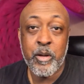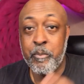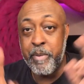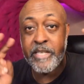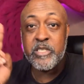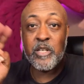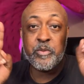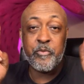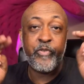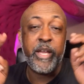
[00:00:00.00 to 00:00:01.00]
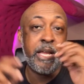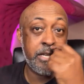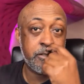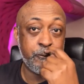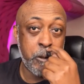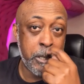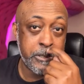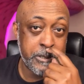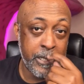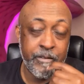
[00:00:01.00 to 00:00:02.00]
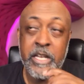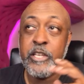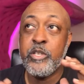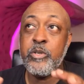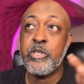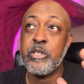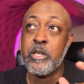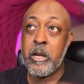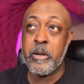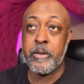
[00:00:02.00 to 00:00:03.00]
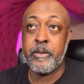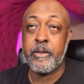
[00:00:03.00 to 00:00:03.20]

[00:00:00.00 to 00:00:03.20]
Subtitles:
based off some fake ass fraud stuff. You should learn